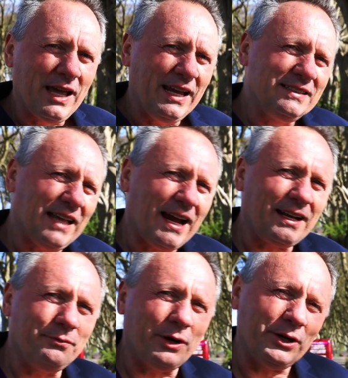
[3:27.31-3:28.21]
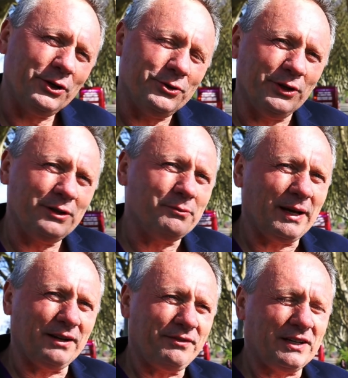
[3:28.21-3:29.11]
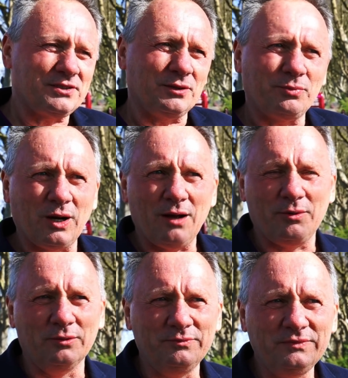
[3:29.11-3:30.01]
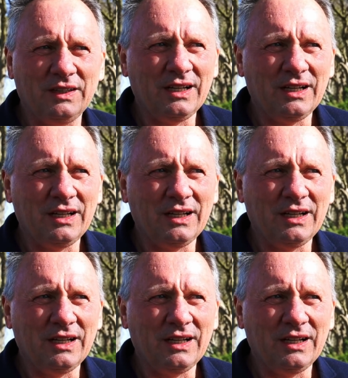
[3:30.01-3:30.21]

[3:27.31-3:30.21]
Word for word: exactly what you're doing to manifest the problem.